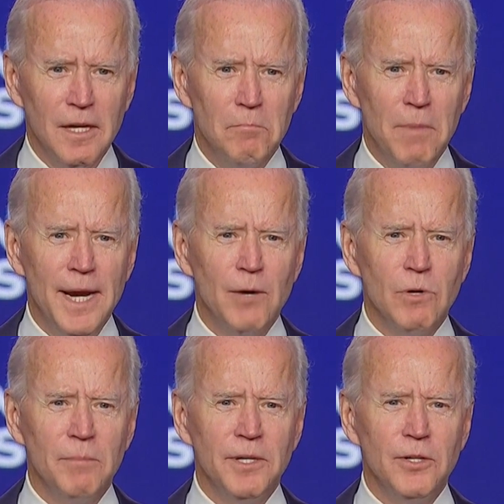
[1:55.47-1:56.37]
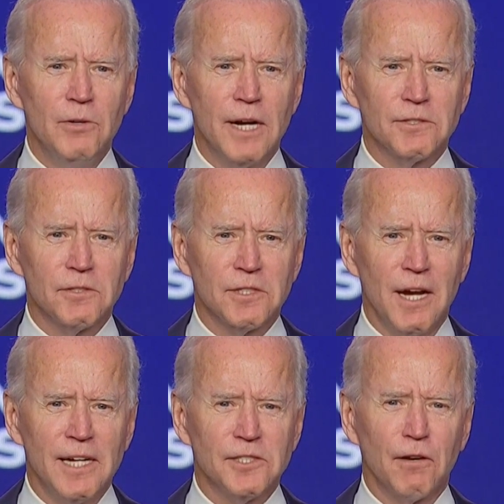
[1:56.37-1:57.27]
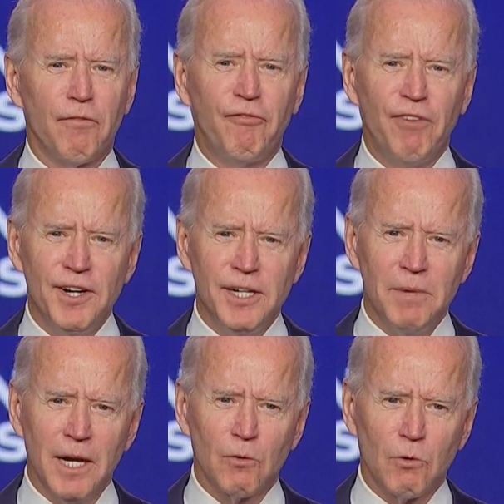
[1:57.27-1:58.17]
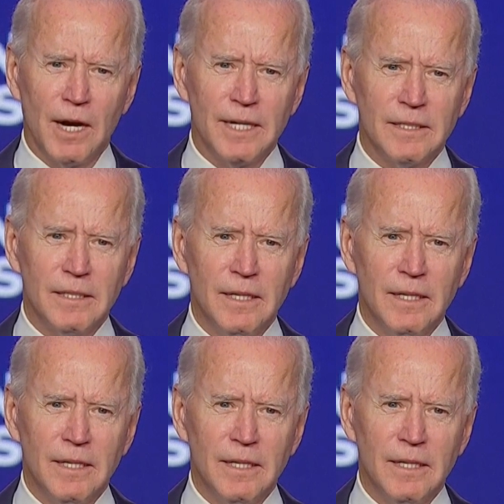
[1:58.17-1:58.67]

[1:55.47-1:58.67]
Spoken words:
men and women who exercise their fundamental right